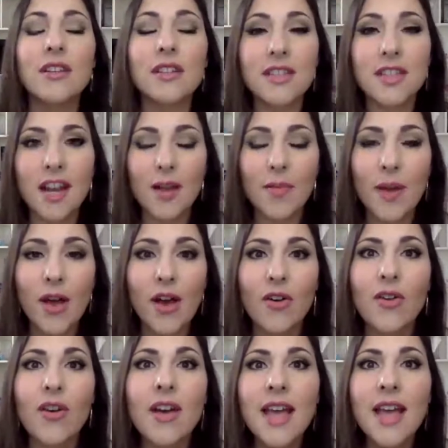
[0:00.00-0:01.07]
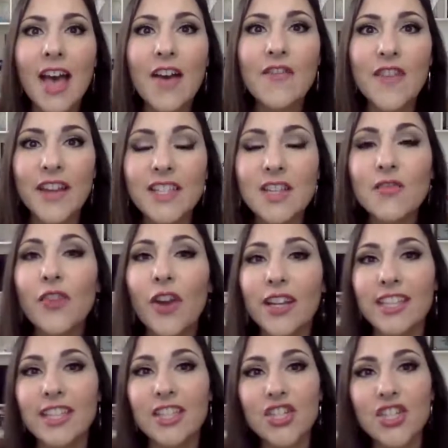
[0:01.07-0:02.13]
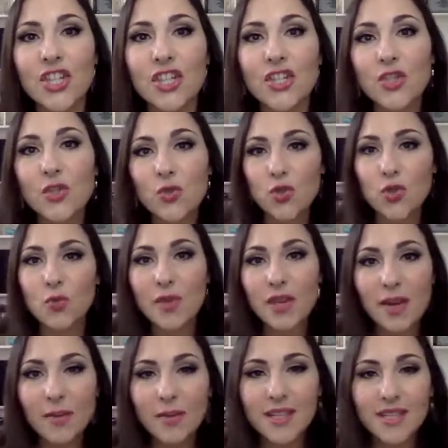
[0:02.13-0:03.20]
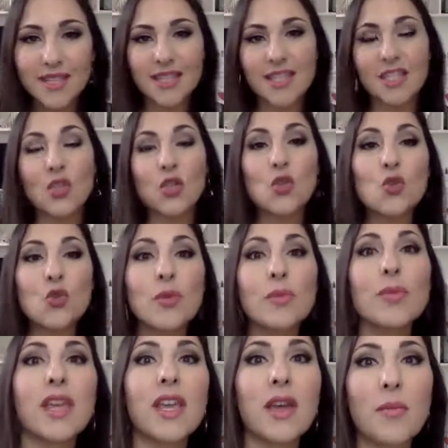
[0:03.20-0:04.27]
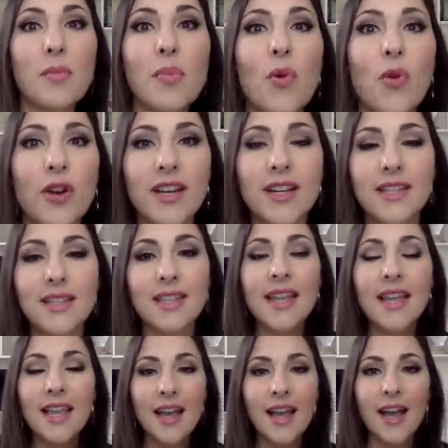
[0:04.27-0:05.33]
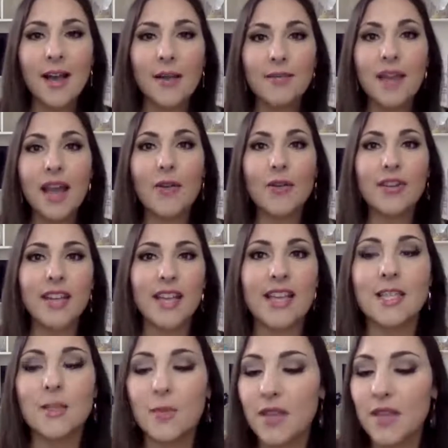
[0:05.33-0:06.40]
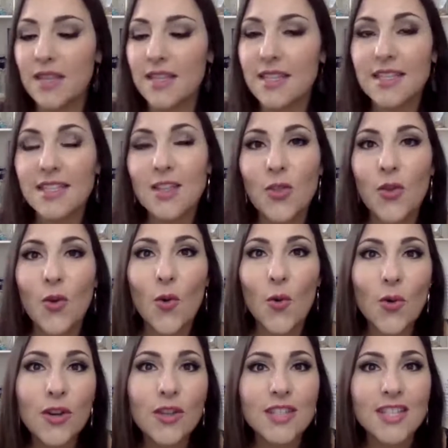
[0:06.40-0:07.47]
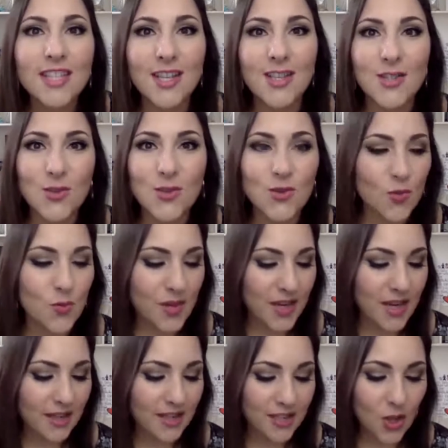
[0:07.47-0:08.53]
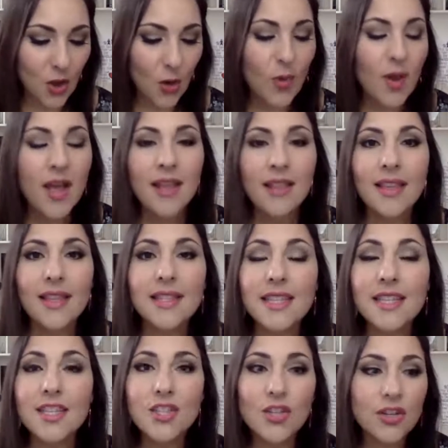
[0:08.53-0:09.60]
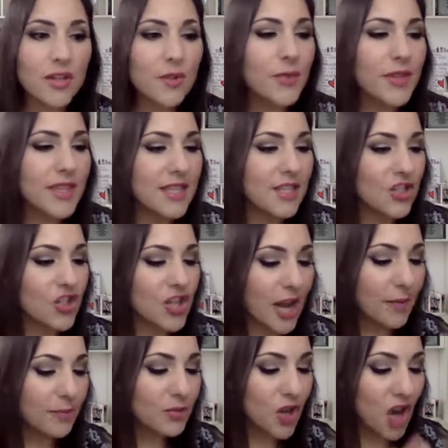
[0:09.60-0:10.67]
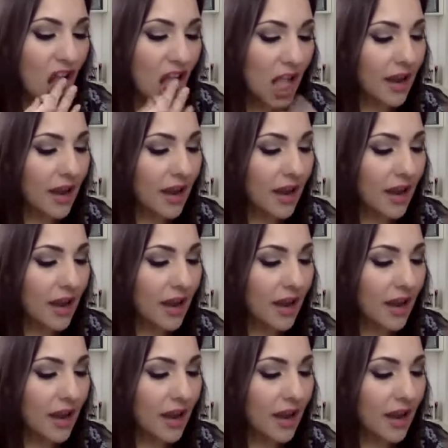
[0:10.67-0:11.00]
to talk about effective recognition on social media because that's extremely important nowadays because the whole world is on social media. So let's get started with this chapter.